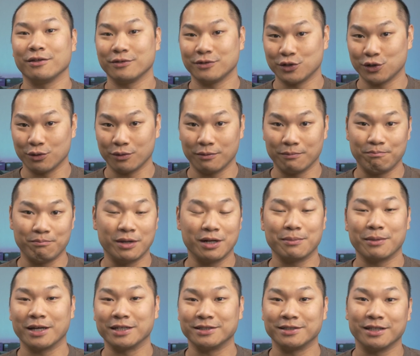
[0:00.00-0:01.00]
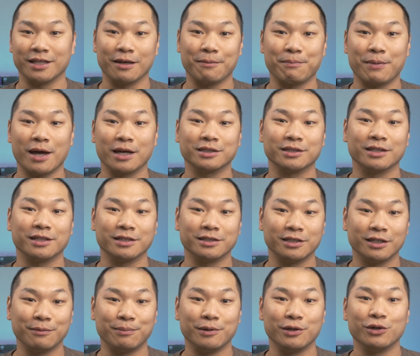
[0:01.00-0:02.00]
so it minimizes the impact on the
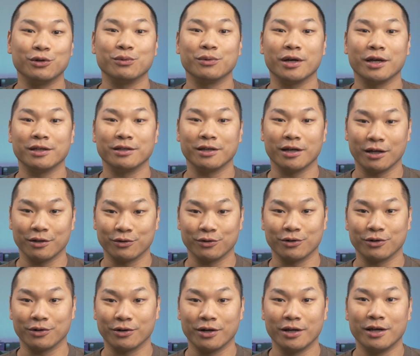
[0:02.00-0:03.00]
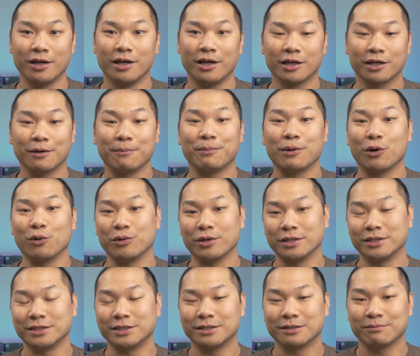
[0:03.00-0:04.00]
CPU and other
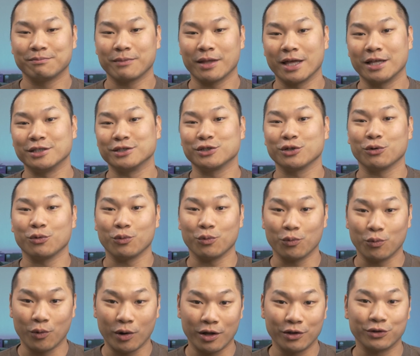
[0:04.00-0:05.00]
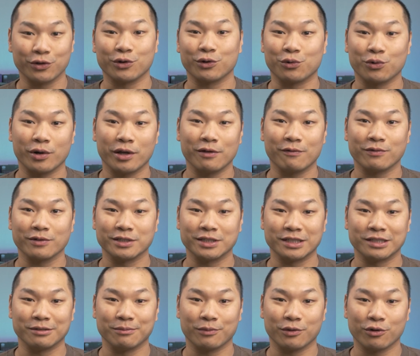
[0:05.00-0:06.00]
components. And so while they're great for
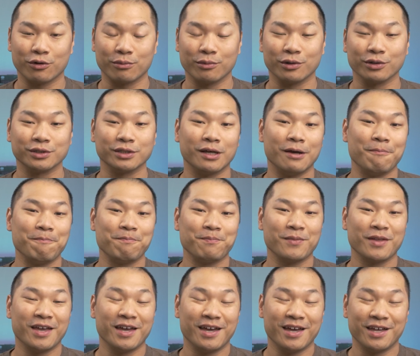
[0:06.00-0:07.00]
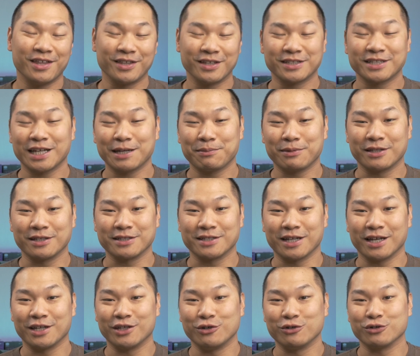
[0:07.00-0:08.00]
system thermals, this type of
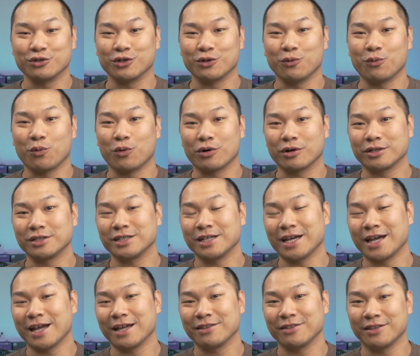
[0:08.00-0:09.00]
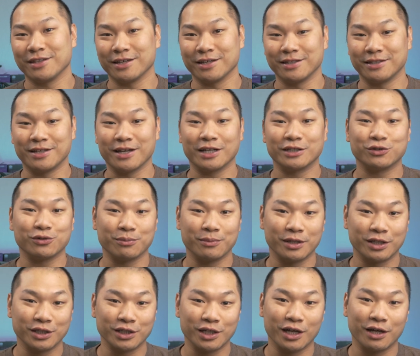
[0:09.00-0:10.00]
design usually worked at the
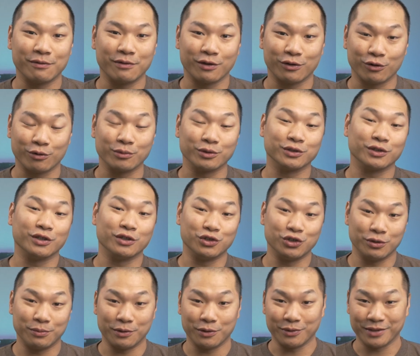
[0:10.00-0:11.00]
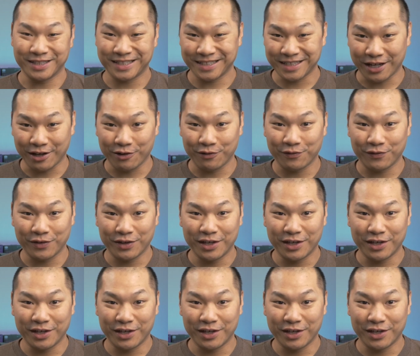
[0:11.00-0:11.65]
detriment of the thermals of the GPU itself,